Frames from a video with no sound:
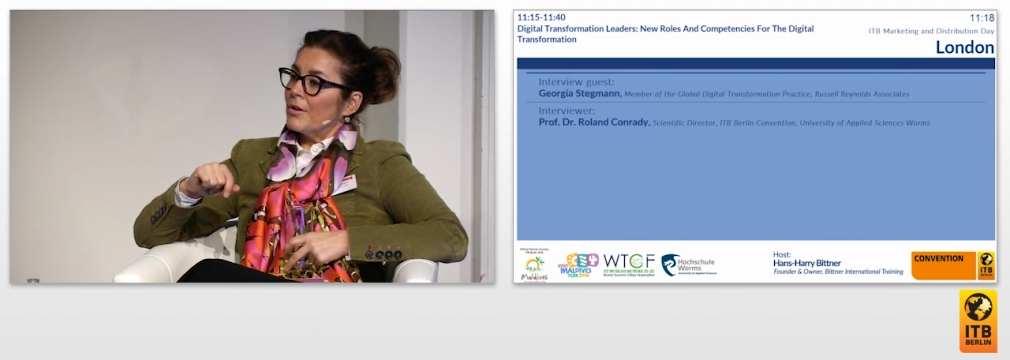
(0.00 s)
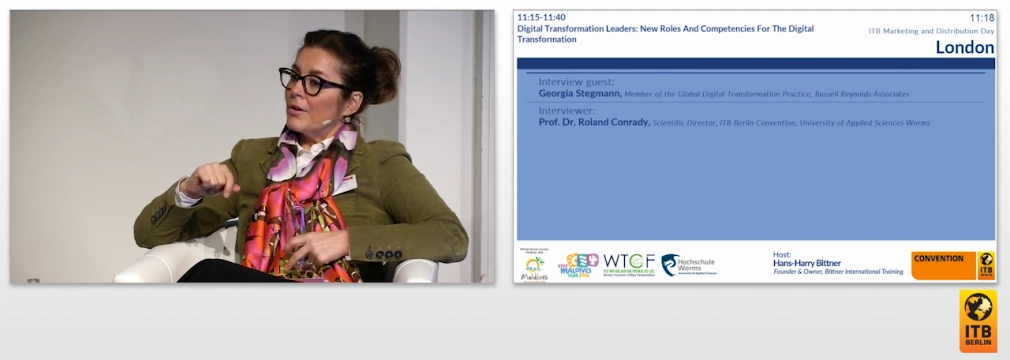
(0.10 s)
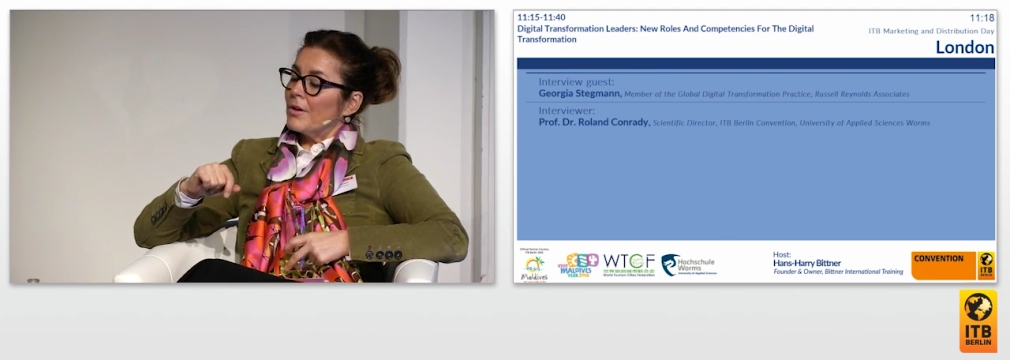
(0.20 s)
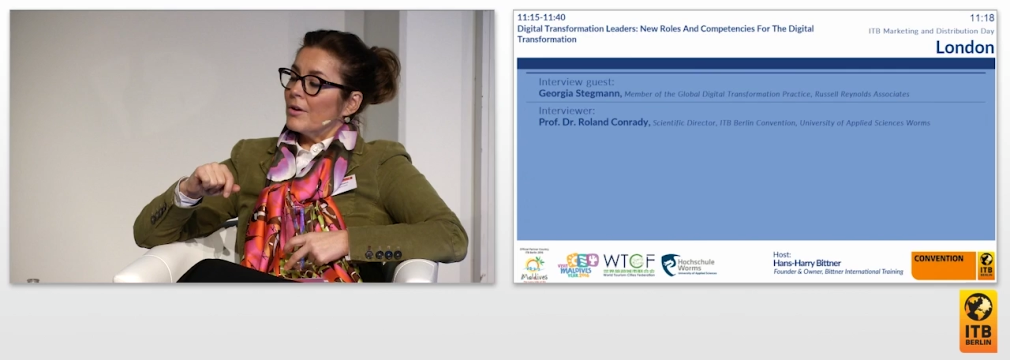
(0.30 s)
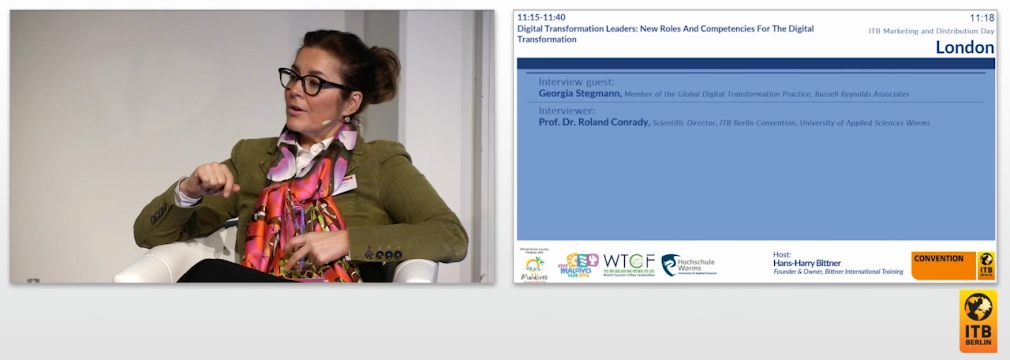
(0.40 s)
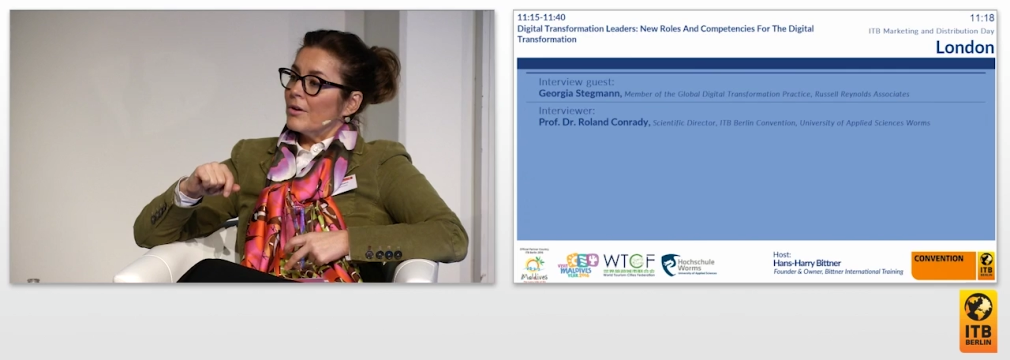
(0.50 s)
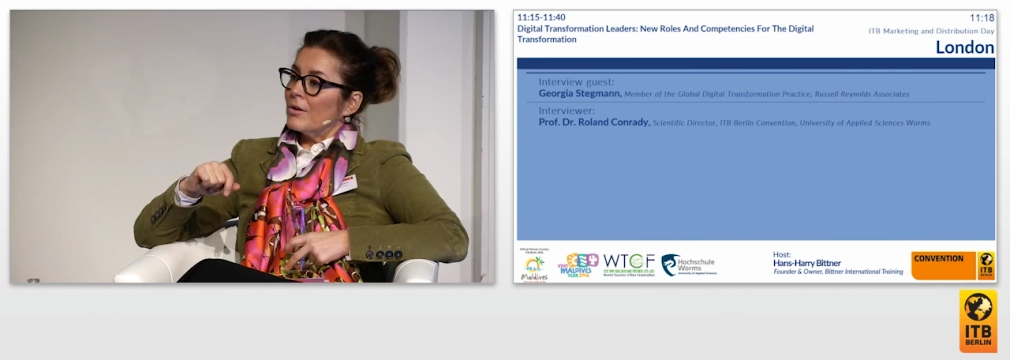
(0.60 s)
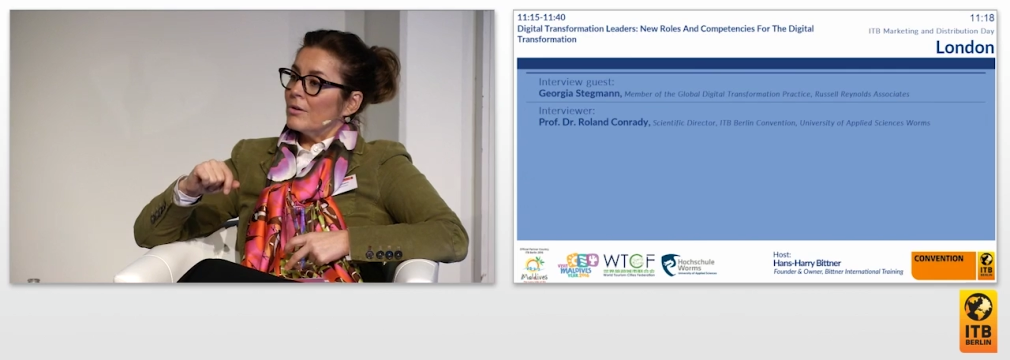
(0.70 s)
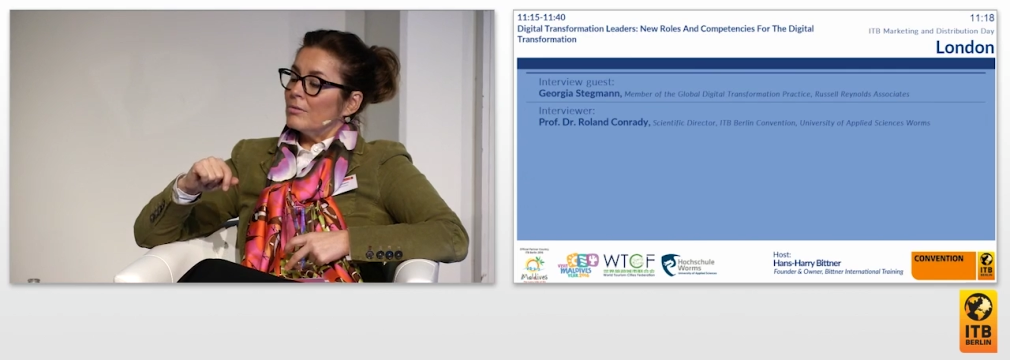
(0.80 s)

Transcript: permissible.